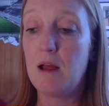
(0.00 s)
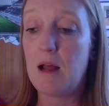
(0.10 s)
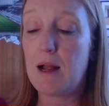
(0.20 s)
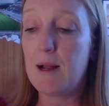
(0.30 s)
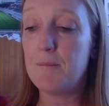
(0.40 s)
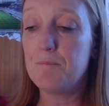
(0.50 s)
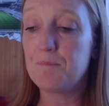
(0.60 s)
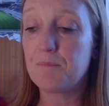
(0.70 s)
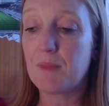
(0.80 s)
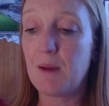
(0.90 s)

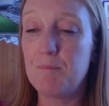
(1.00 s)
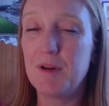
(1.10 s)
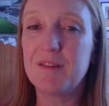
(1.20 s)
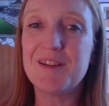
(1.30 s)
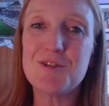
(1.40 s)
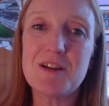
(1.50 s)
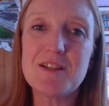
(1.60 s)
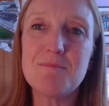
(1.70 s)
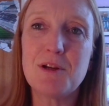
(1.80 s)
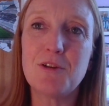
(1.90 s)
But it's
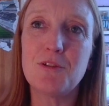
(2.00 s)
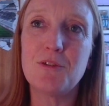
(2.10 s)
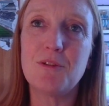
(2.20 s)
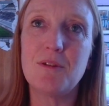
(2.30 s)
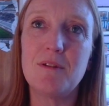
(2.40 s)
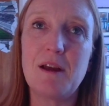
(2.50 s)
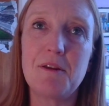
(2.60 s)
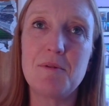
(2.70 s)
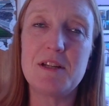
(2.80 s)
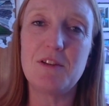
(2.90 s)
interesting because now
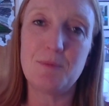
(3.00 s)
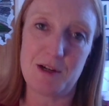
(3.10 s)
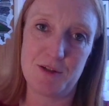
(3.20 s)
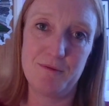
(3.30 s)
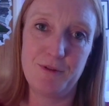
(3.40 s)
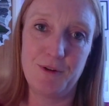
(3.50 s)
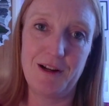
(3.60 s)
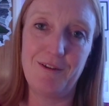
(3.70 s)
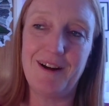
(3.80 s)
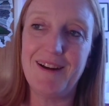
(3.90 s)
that we did smash them
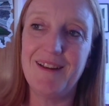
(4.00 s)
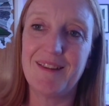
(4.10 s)
4-0, right,